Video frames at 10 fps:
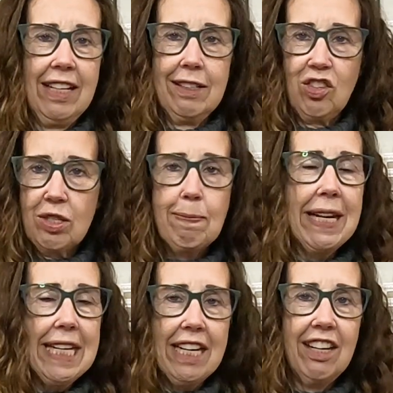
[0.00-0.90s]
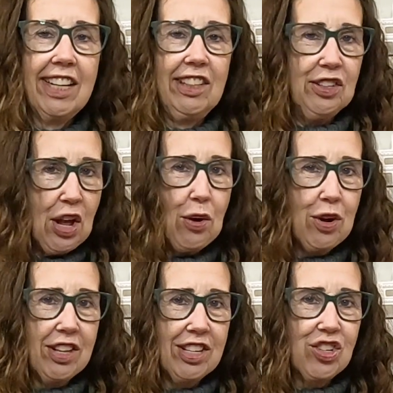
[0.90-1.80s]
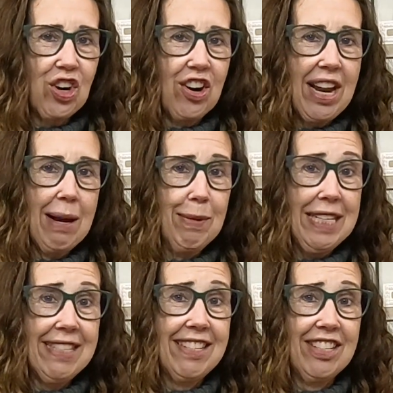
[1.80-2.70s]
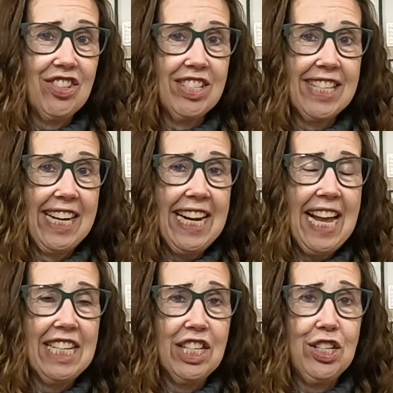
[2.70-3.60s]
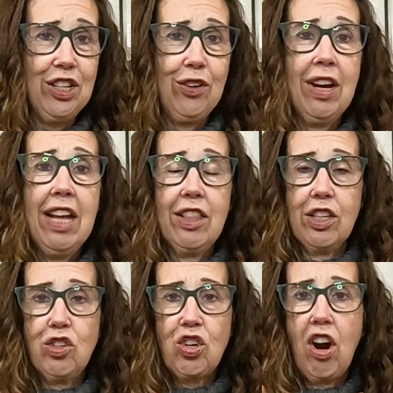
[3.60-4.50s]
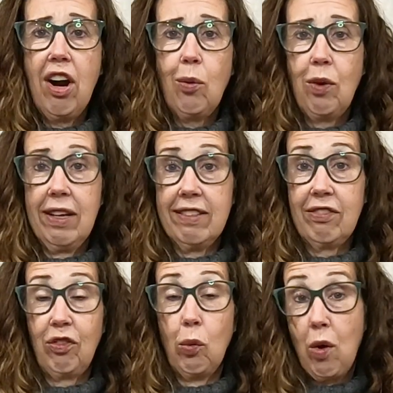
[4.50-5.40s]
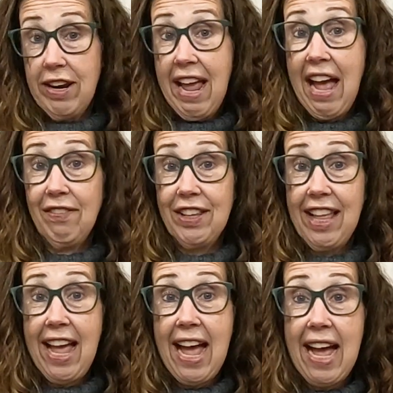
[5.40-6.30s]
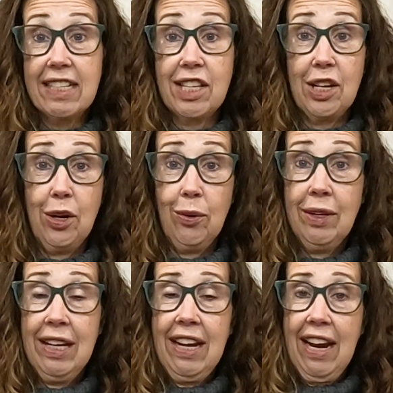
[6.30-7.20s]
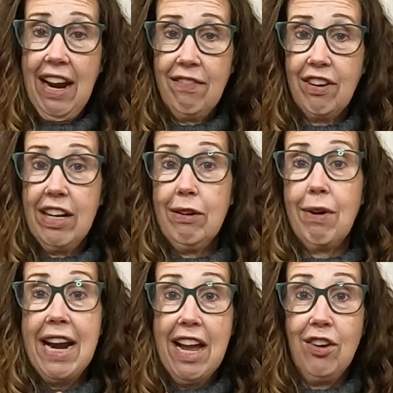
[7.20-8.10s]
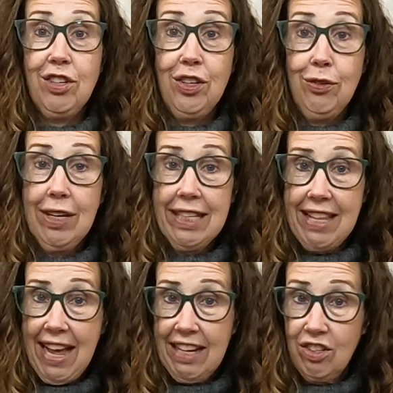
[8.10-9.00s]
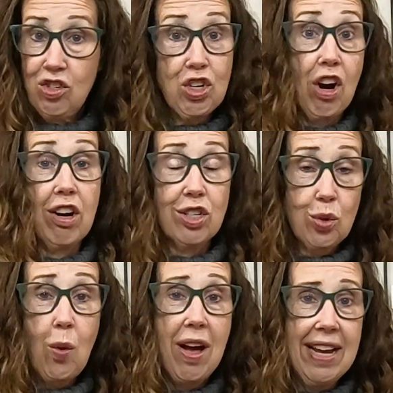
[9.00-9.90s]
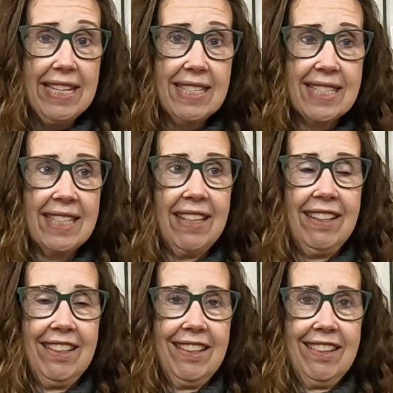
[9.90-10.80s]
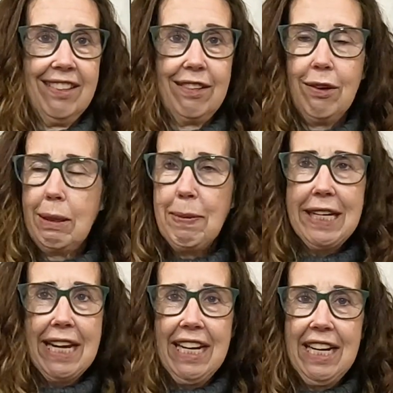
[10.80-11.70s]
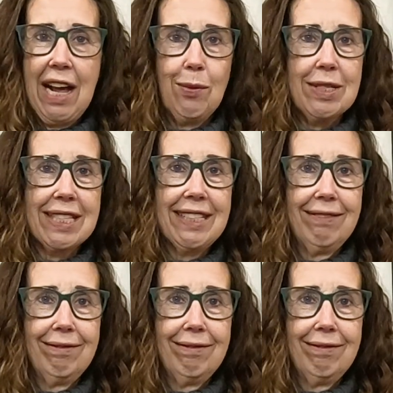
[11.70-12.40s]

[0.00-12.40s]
just making a little note on the chart how many stitches that I had to do. The chart was for 1/2 of the hat, so every round you knit that chart twice. So at the beginning I was